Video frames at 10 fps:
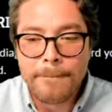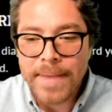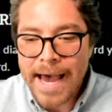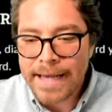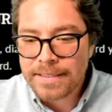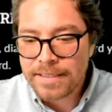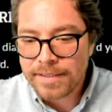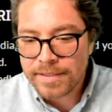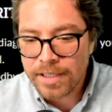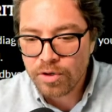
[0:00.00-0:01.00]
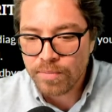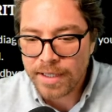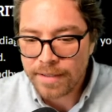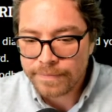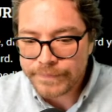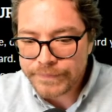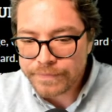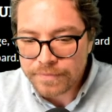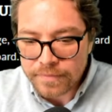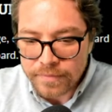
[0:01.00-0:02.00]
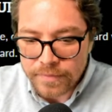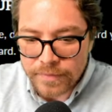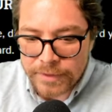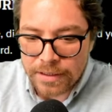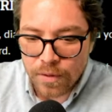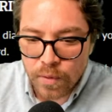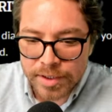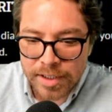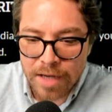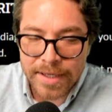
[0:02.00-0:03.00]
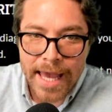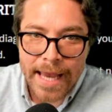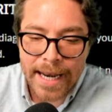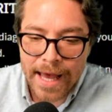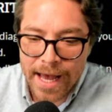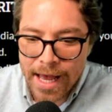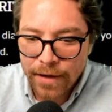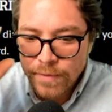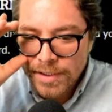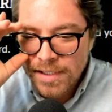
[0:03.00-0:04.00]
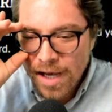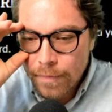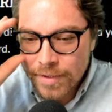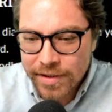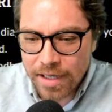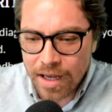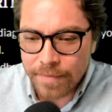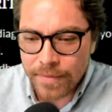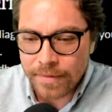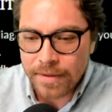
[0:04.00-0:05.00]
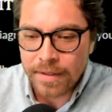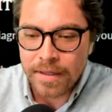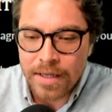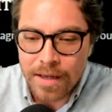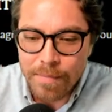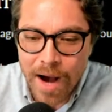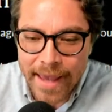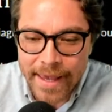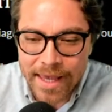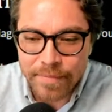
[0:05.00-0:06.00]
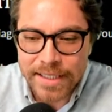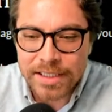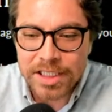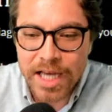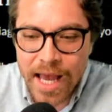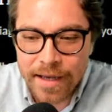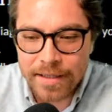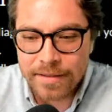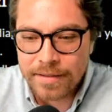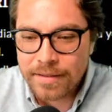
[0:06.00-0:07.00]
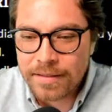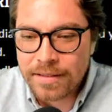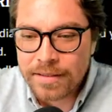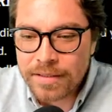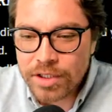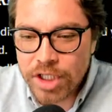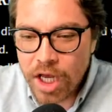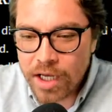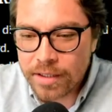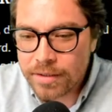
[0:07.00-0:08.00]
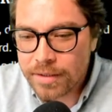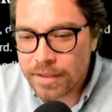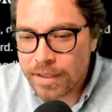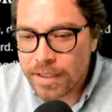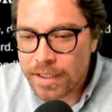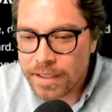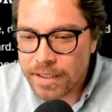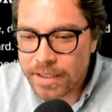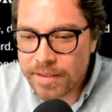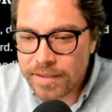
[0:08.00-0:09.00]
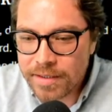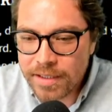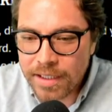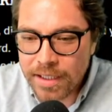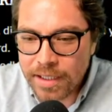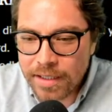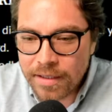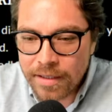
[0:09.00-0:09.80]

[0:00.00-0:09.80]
back to the sinker bit. What's up, Kalan? What's up? What's up? Miami, check. Check. Let's see.